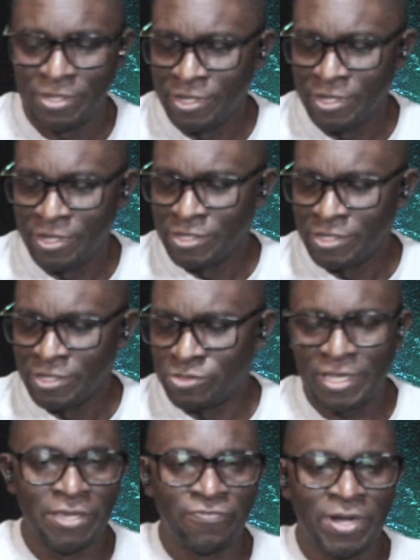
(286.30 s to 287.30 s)
so that
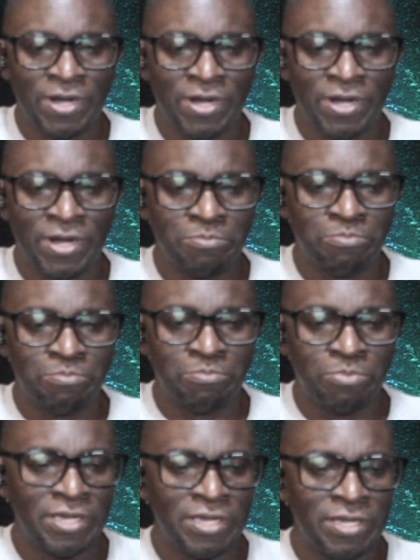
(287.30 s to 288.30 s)
if I
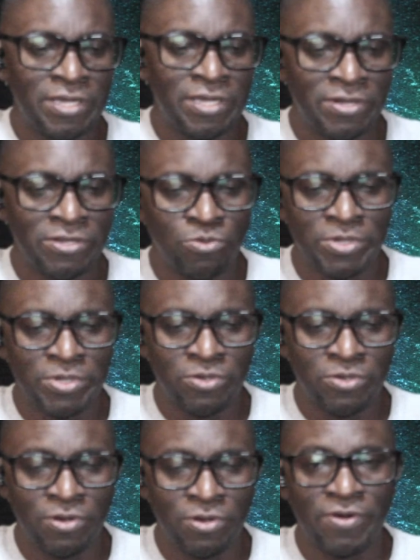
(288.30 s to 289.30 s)
post anything, you'll
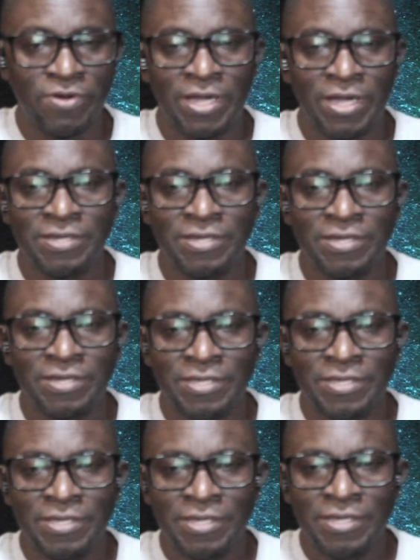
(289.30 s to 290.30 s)
be notified.
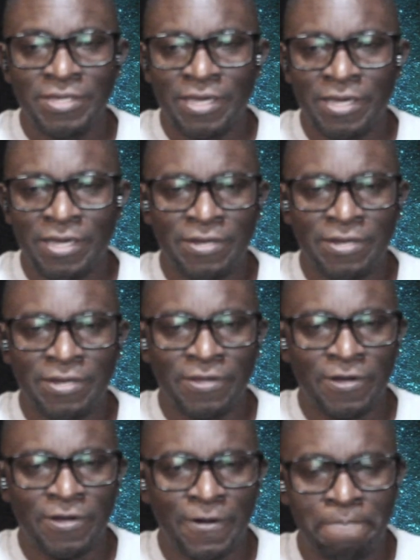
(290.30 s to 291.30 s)

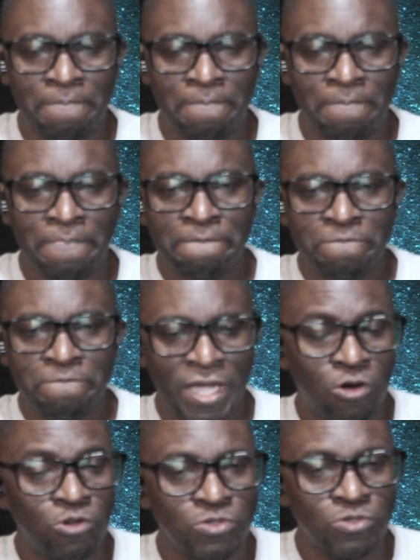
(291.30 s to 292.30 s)
And
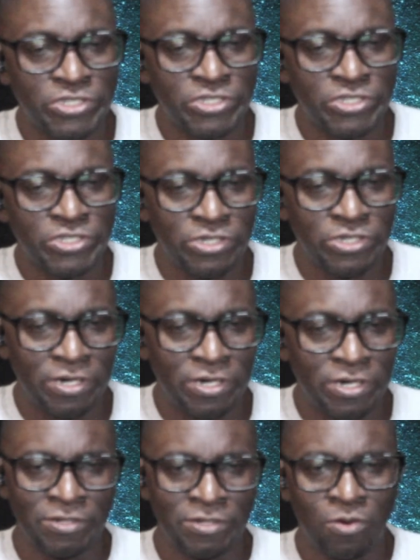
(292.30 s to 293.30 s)
also share
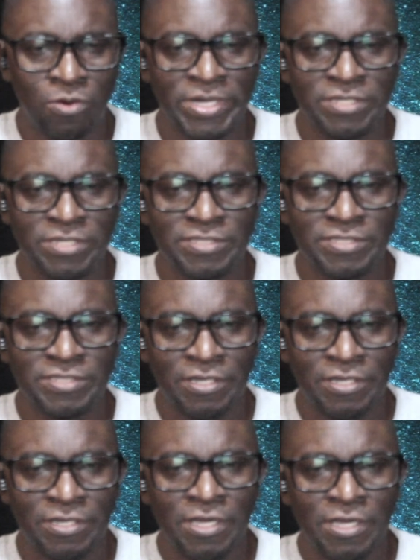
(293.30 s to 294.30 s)
and comment.
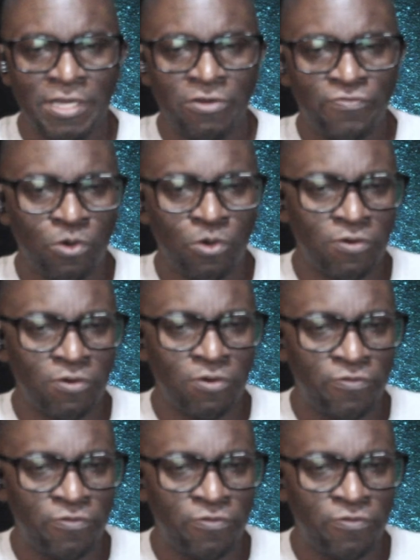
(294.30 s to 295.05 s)
Follow me.